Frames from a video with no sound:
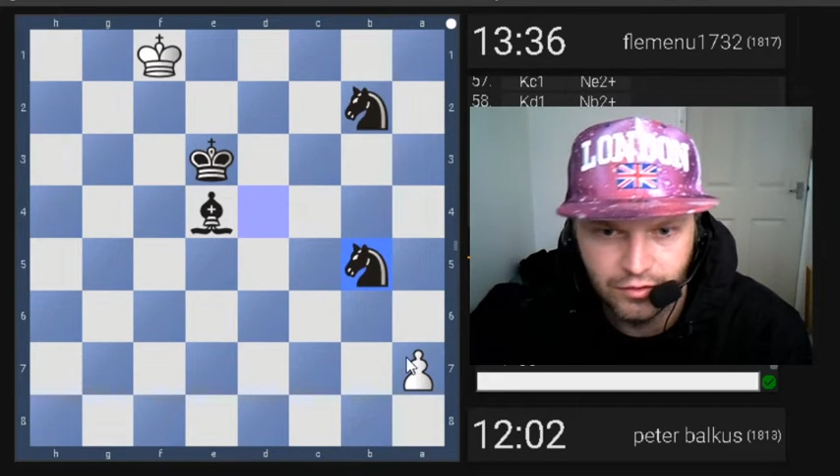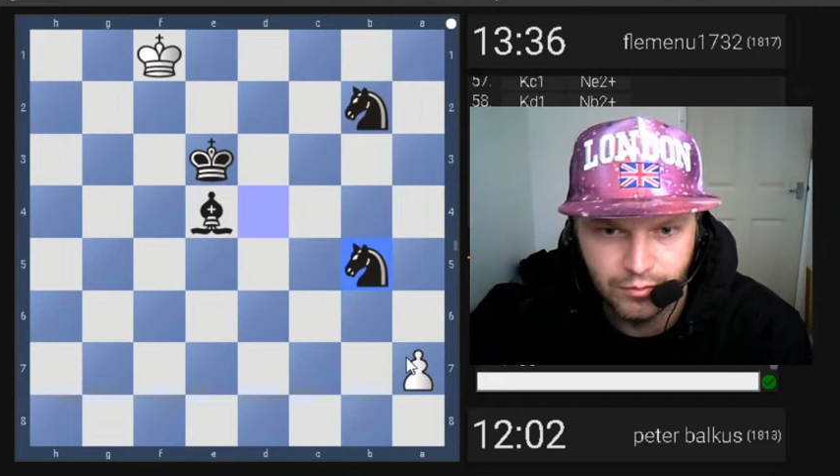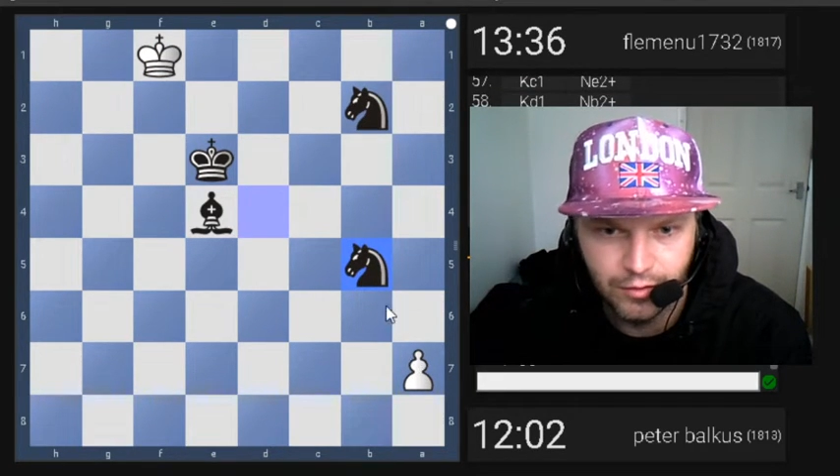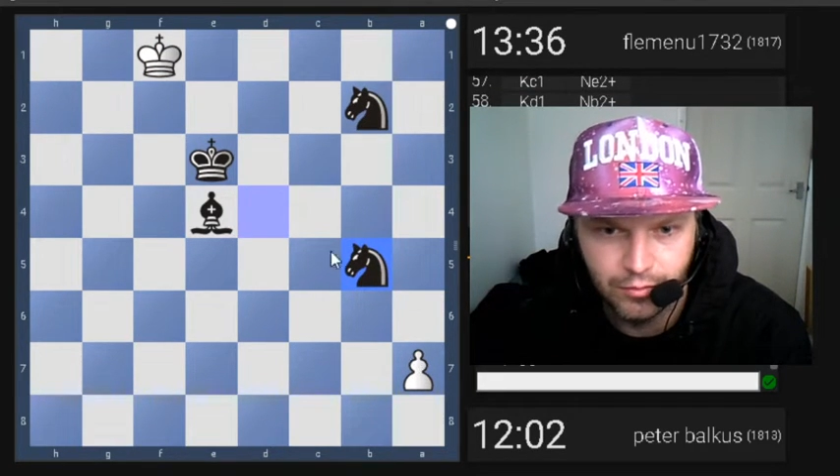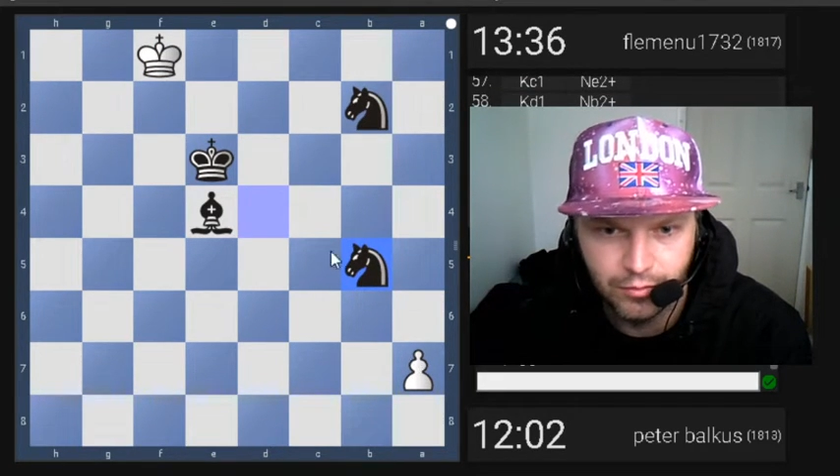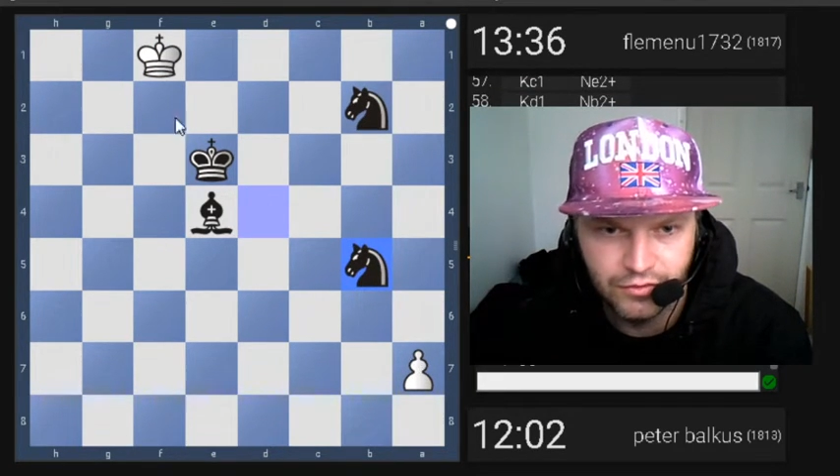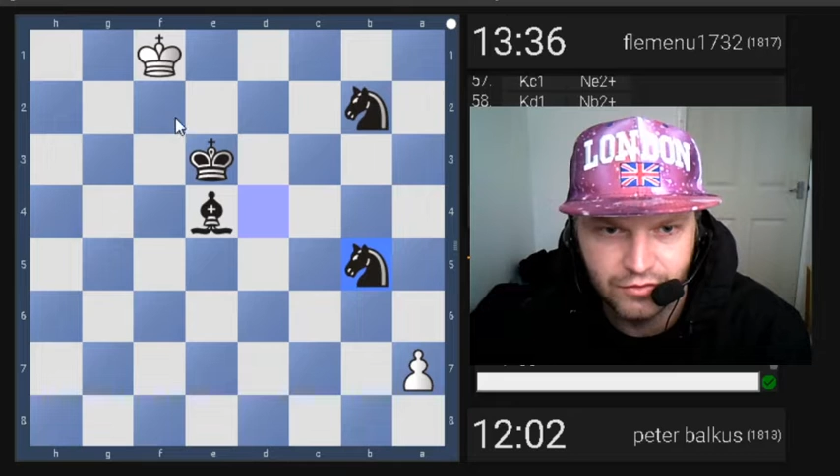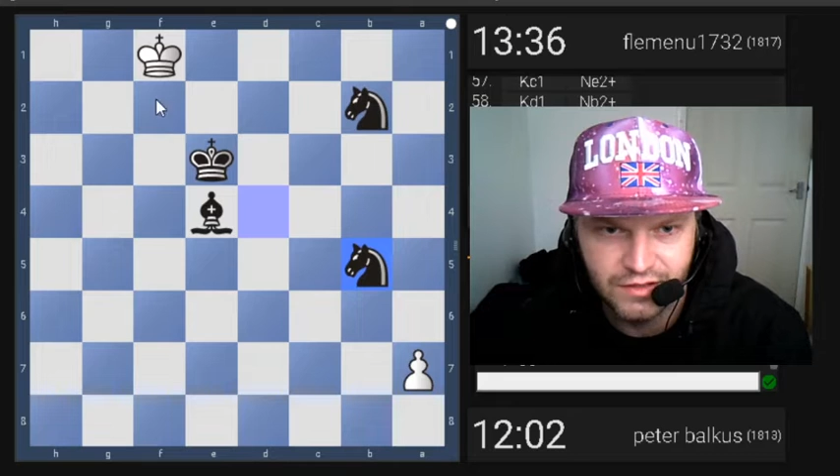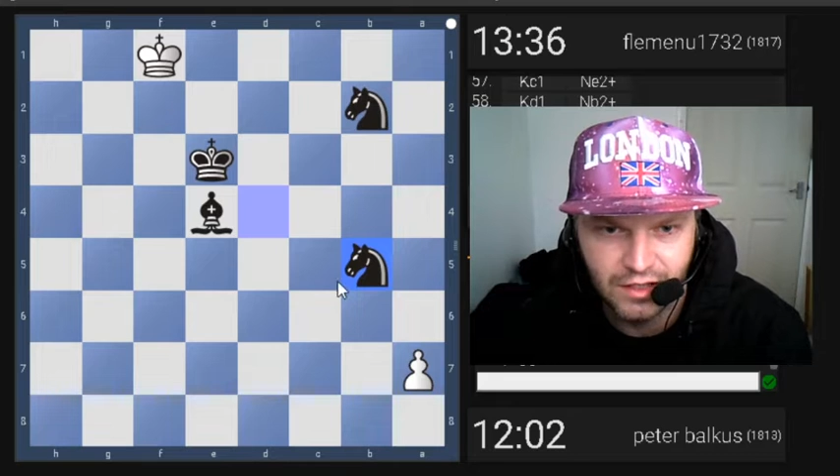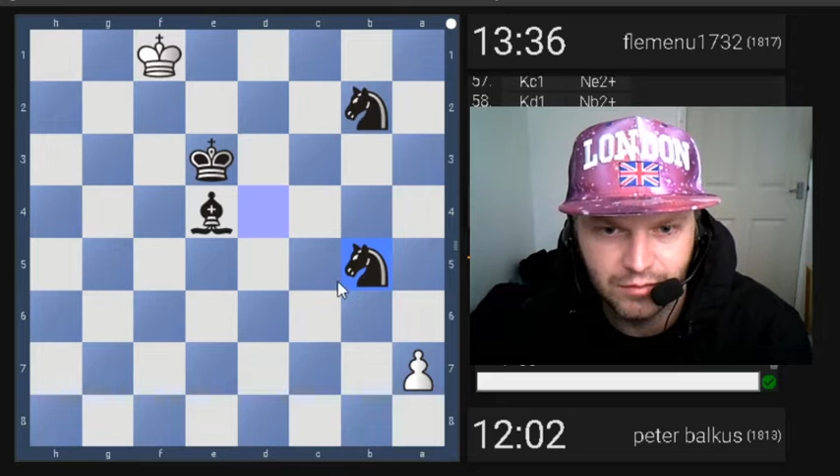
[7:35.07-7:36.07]
my pawn
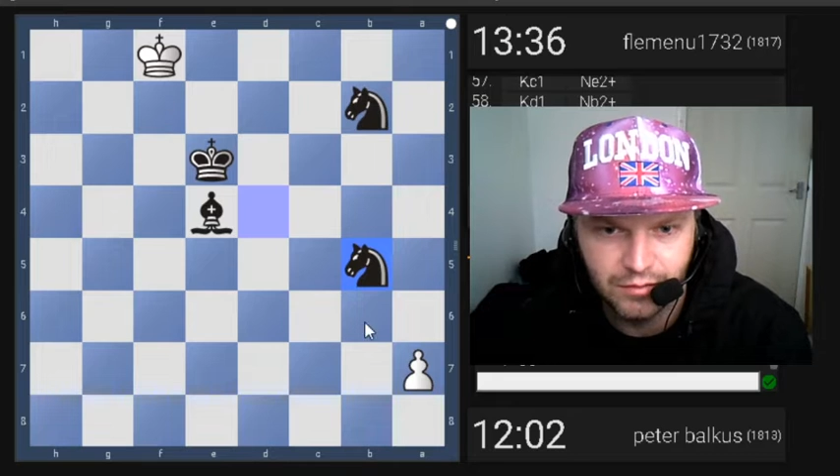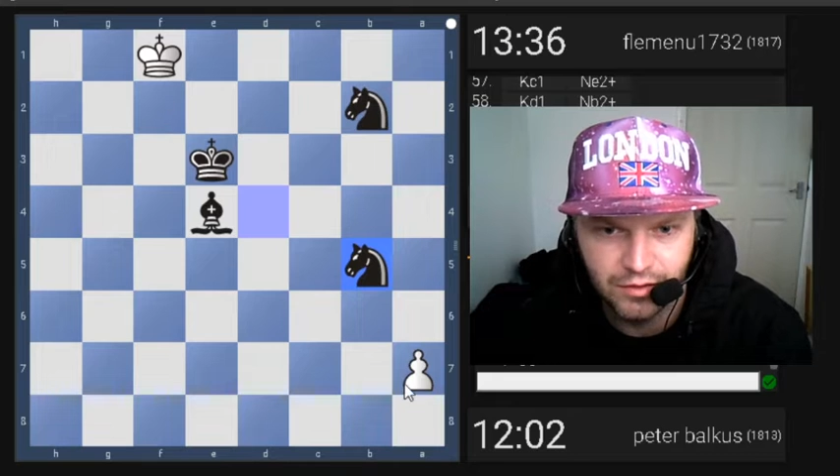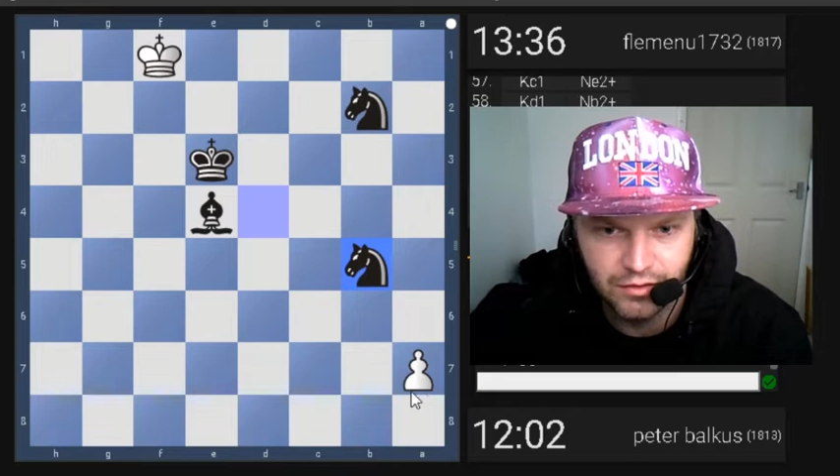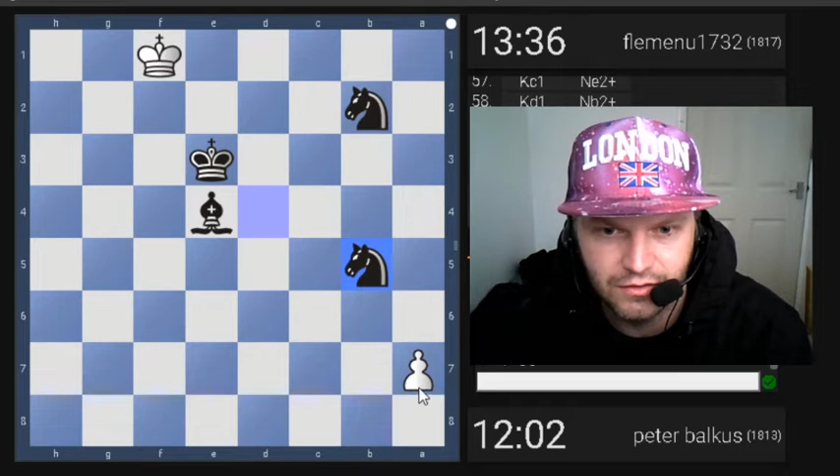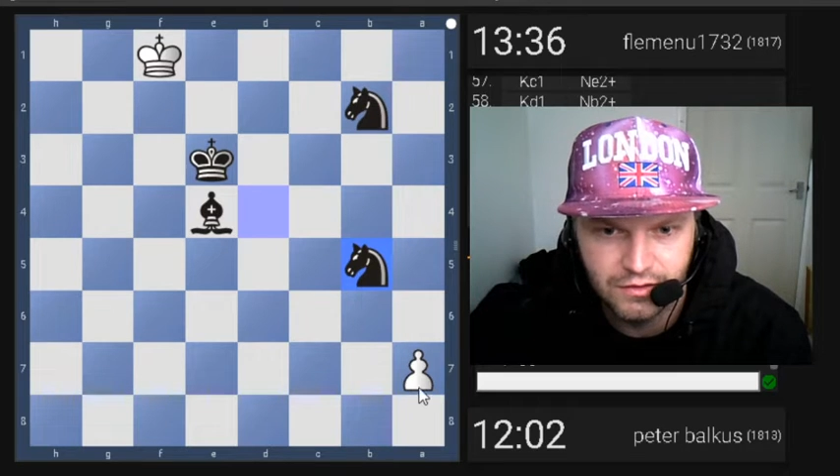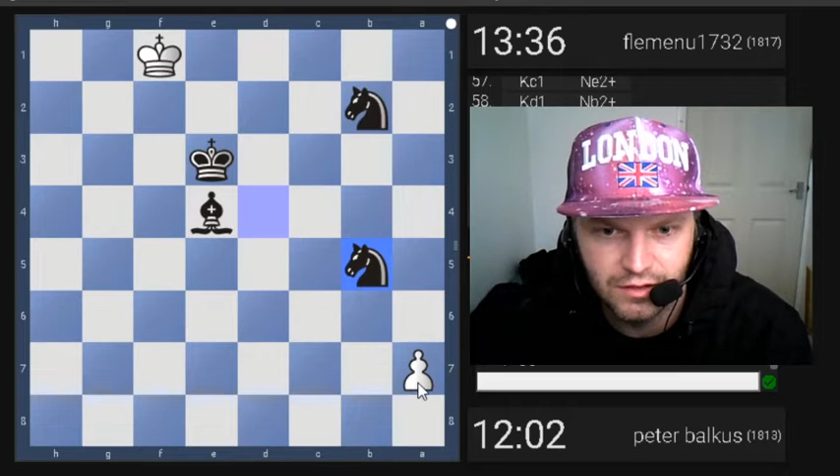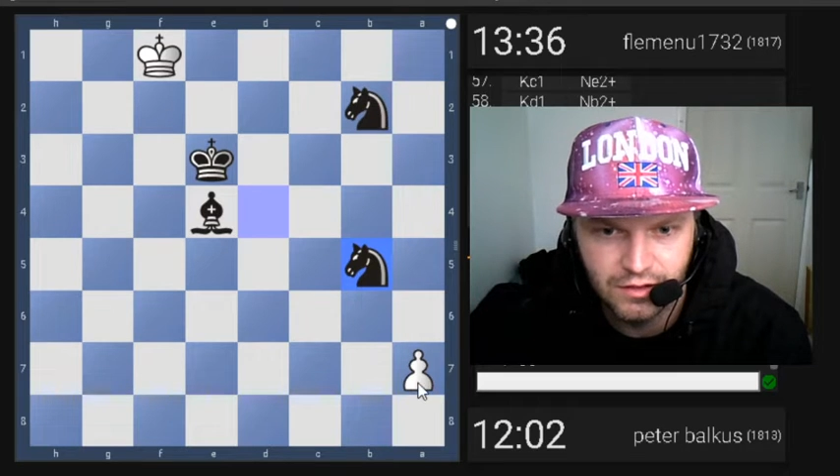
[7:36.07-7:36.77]
resigned, because